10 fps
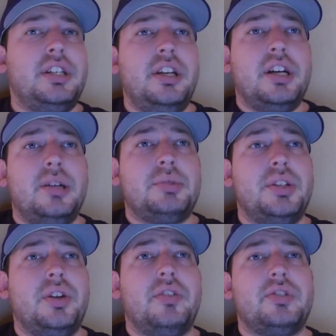he comes to
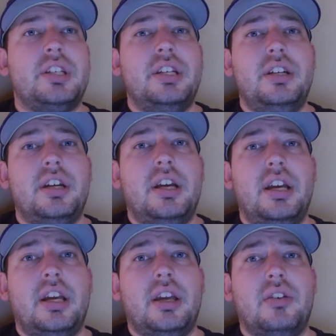the UFC
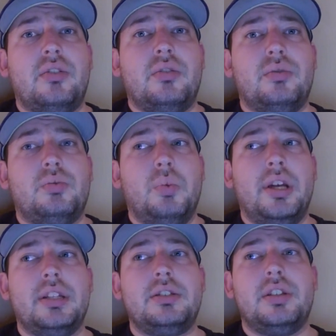and
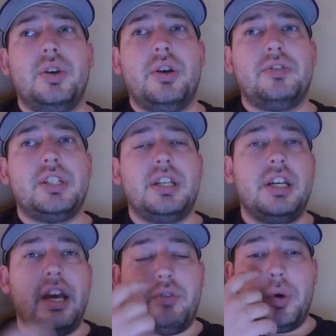wins the UFC
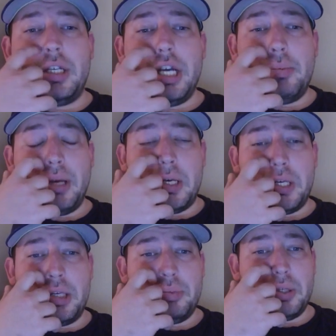heavyweight championship.